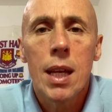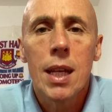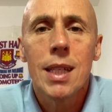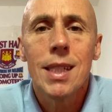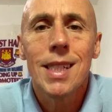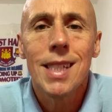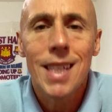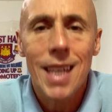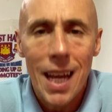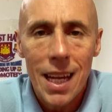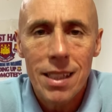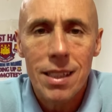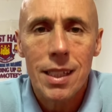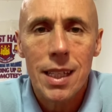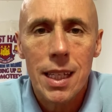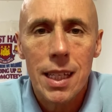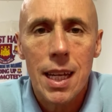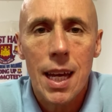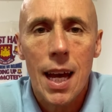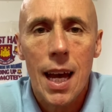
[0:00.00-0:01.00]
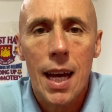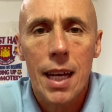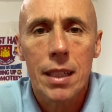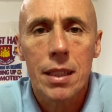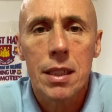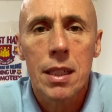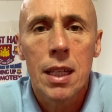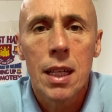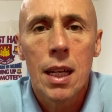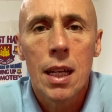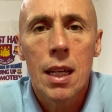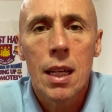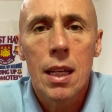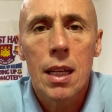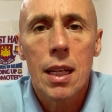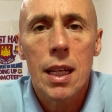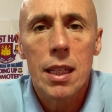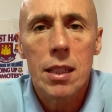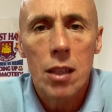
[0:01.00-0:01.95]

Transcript: Yes, he can. Let's